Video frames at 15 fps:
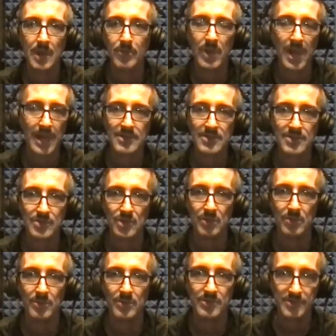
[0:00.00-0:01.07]
a practice
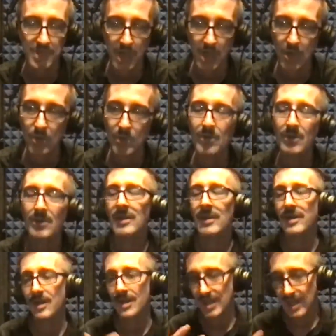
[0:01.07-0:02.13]
room. So
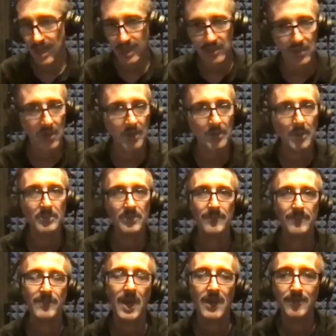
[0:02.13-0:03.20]
I called up the
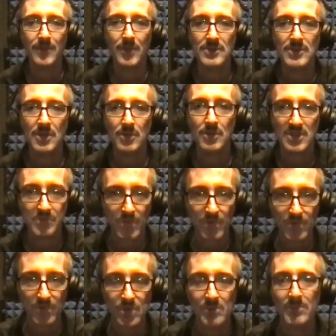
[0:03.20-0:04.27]
fine folks at
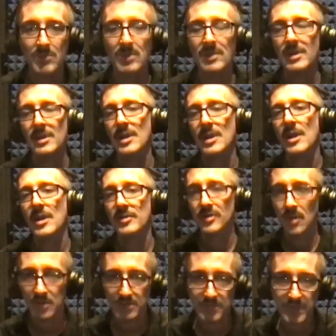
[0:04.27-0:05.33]
Whisper Room,
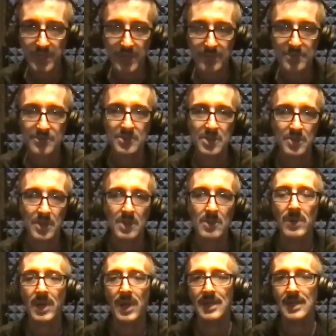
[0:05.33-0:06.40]
told them what I was doing,
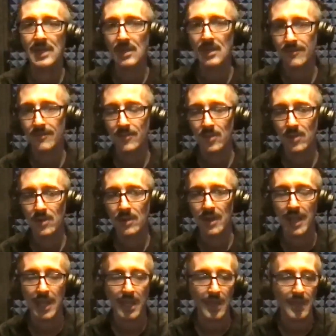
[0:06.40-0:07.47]
what I needed it for,
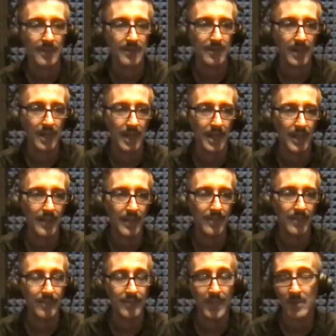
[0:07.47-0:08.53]
and
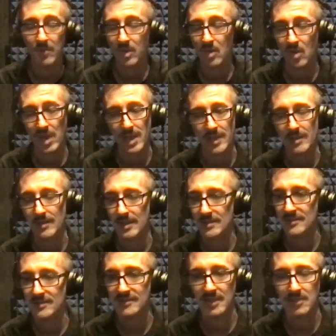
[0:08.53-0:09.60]
they were great.
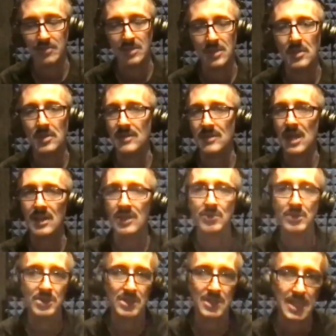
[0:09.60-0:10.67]
They just said, we know exactly
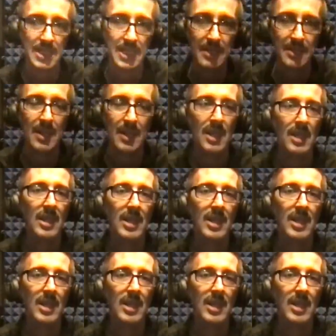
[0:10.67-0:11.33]
what you need.